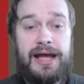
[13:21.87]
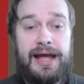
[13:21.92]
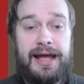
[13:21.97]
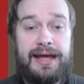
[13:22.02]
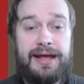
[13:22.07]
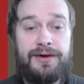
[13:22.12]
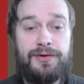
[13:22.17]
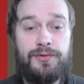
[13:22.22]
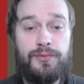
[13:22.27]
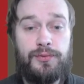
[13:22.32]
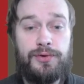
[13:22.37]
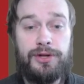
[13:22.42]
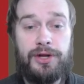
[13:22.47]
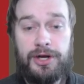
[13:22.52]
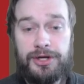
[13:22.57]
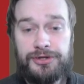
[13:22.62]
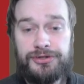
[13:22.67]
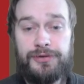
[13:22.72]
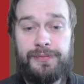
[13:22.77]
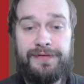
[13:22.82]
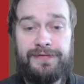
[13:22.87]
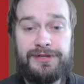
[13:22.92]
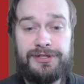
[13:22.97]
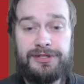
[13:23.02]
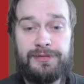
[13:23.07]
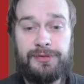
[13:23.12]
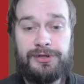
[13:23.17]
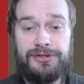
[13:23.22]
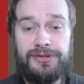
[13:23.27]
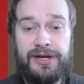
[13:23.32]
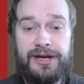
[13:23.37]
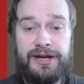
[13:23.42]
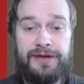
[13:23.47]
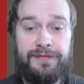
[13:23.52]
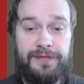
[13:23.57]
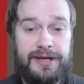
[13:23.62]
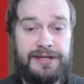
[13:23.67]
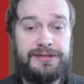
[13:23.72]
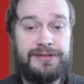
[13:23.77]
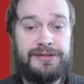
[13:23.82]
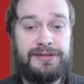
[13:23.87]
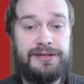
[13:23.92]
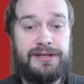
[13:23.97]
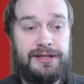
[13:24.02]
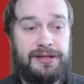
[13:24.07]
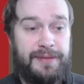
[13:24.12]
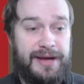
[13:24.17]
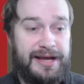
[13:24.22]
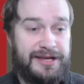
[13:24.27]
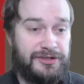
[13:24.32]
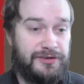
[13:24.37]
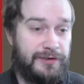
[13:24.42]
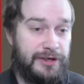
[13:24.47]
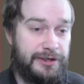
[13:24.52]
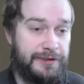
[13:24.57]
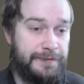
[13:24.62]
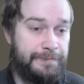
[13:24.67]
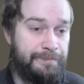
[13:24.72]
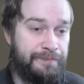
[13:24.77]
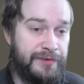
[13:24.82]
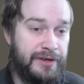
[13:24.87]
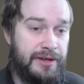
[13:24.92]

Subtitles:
and will also be visible to any friends in the Master Vault.